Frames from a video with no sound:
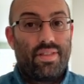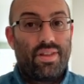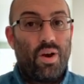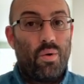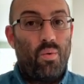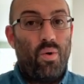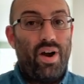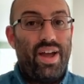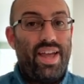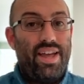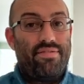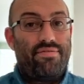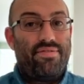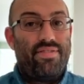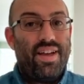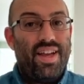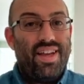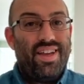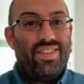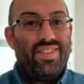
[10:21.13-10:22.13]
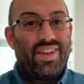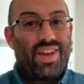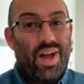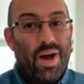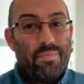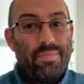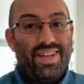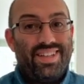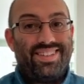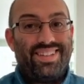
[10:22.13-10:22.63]
What if the
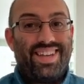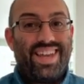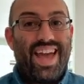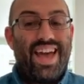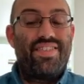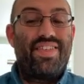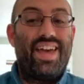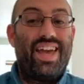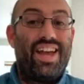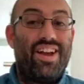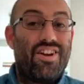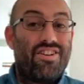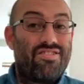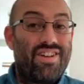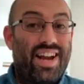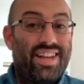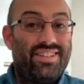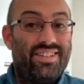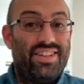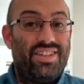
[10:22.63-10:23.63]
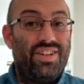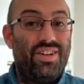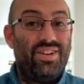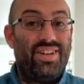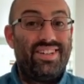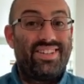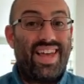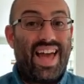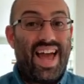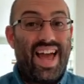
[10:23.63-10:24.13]
coming together in gratitude
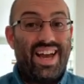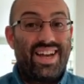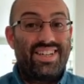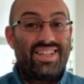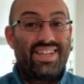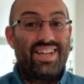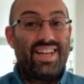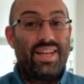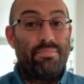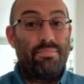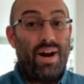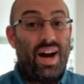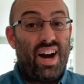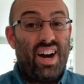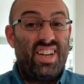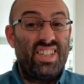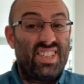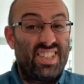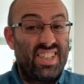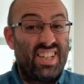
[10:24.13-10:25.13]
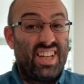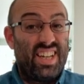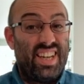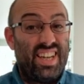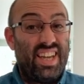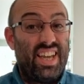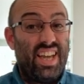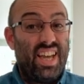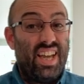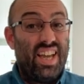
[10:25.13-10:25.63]
is actually
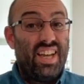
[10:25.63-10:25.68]
partially